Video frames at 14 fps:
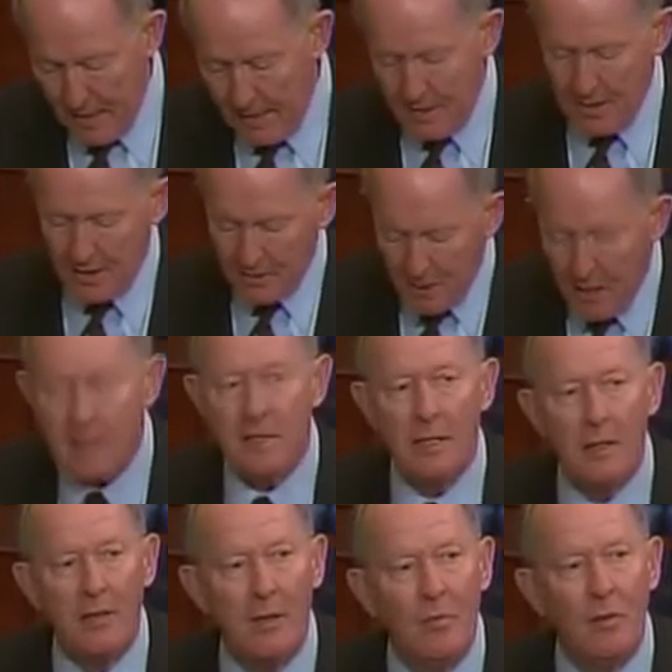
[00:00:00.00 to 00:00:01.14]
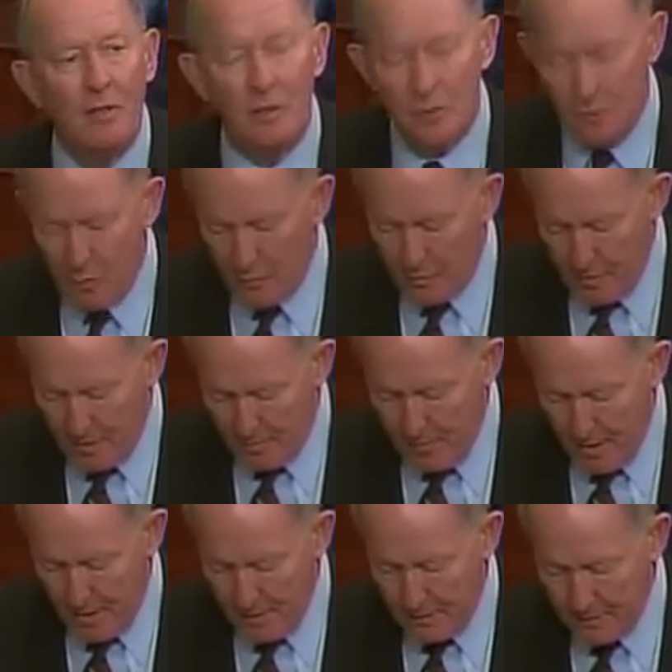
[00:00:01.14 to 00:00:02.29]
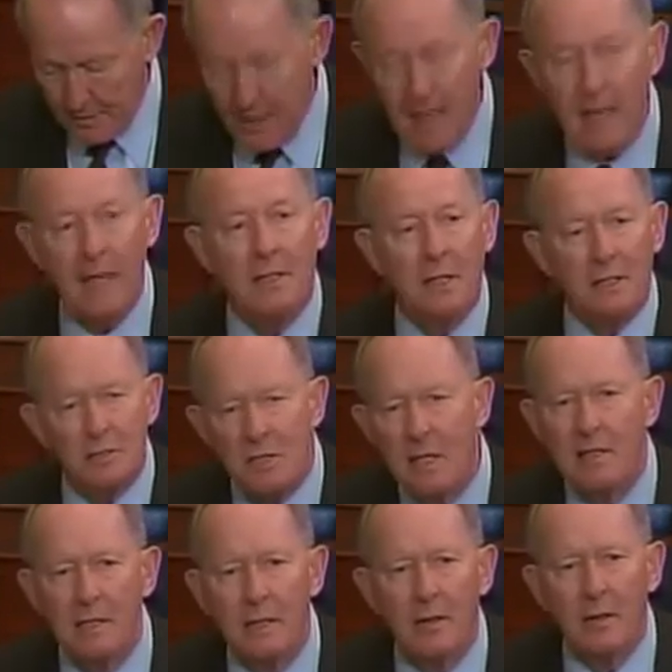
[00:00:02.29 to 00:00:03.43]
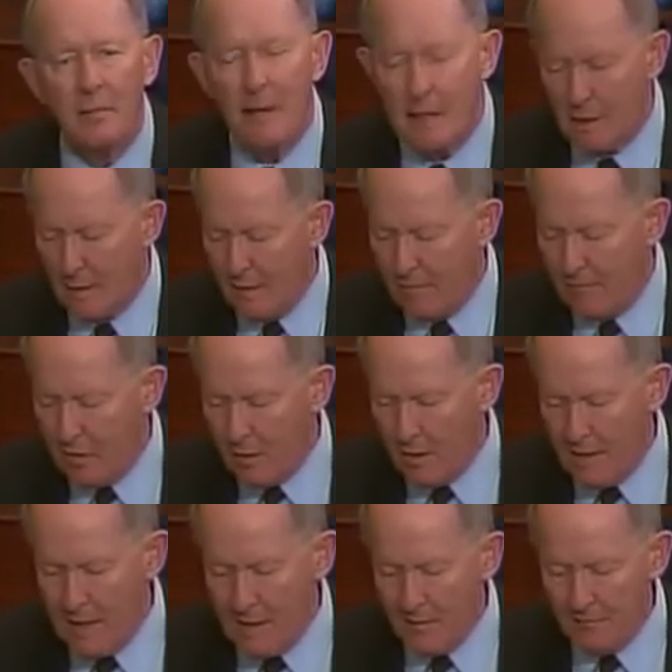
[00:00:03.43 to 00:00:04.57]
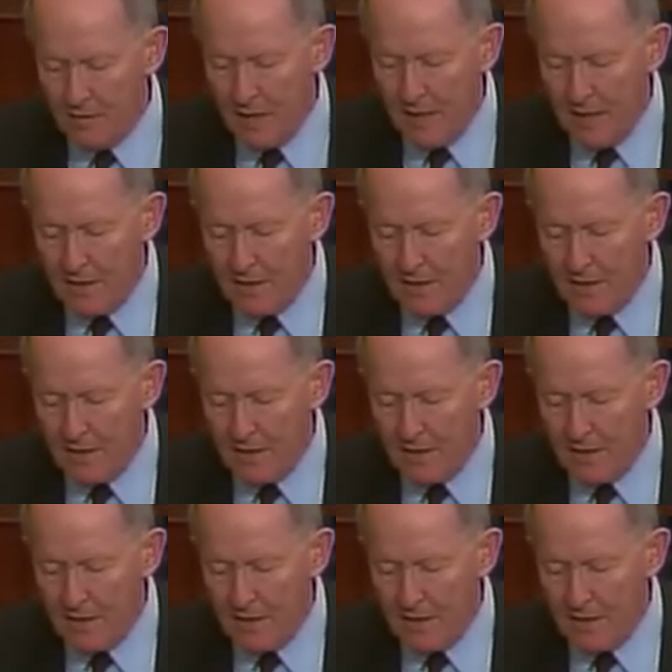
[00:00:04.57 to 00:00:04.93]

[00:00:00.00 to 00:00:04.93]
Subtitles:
It does not tell them what to do with their bodies. It does not tell them how to live their lives.